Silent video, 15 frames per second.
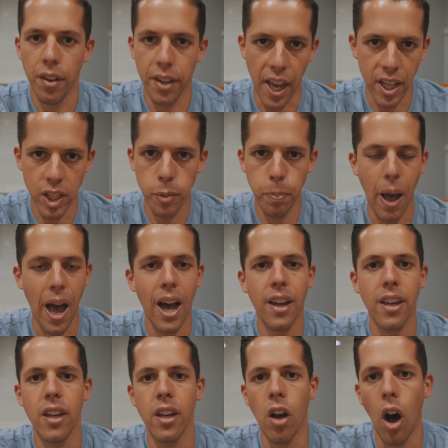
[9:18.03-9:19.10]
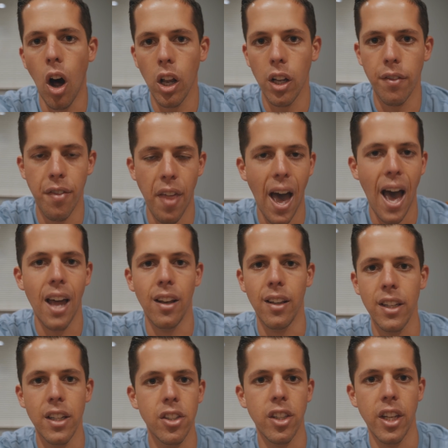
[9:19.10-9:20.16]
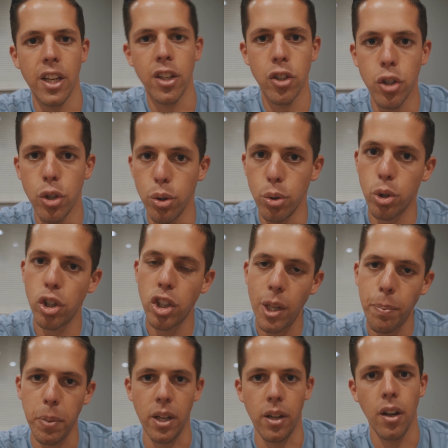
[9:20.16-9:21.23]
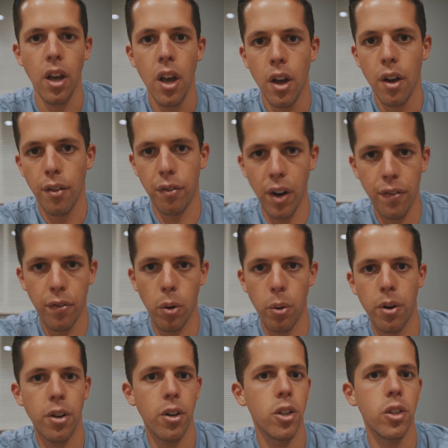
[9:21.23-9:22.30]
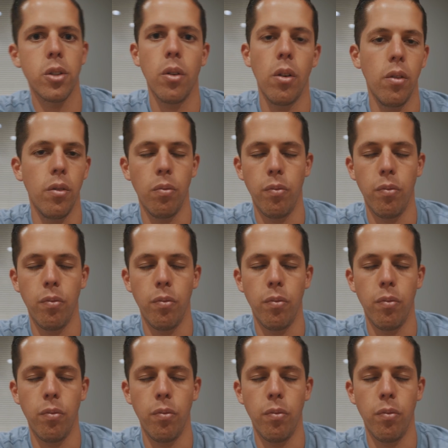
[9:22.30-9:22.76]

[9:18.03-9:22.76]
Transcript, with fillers: case packing, all of that leads into shipping, freight forwarders,